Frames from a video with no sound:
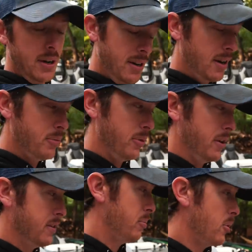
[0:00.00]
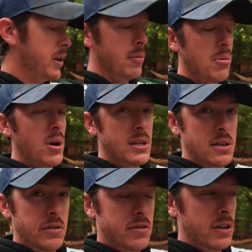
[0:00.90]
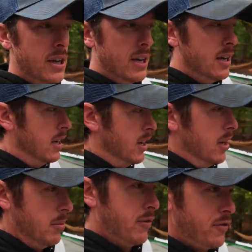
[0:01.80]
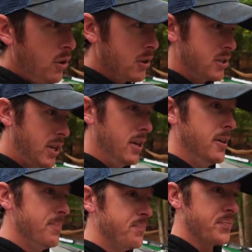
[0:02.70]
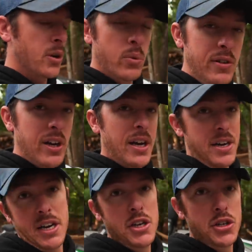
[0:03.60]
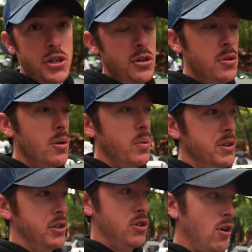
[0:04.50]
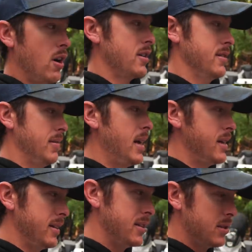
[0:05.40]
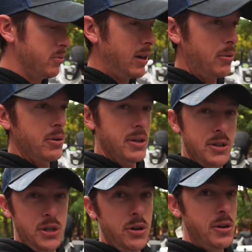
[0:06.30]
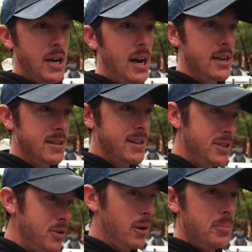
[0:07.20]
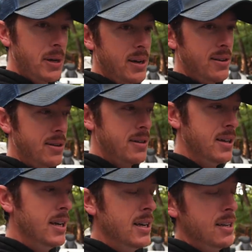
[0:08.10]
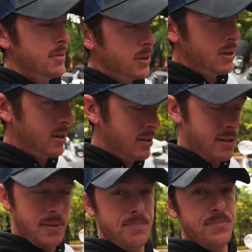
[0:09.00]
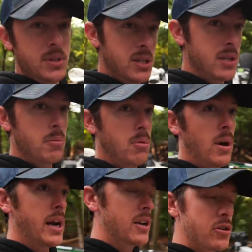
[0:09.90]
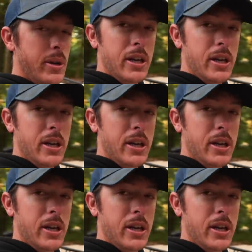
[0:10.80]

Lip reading: ended up with. Pretty impressive. But first, we've got an issue with the truck. And this is what I wanted to show you guys, get you updated on, because this is a brand new